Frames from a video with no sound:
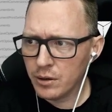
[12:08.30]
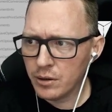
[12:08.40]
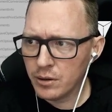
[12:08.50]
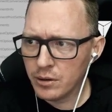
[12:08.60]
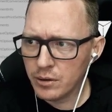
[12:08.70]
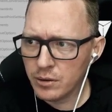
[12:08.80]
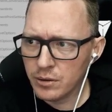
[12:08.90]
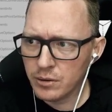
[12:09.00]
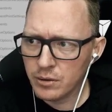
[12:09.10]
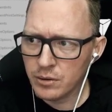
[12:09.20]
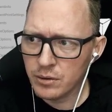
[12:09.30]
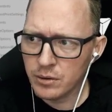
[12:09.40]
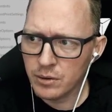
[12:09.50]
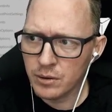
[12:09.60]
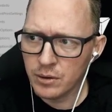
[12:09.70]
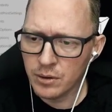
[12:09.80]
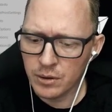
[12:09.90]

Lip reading: Nobody speaks.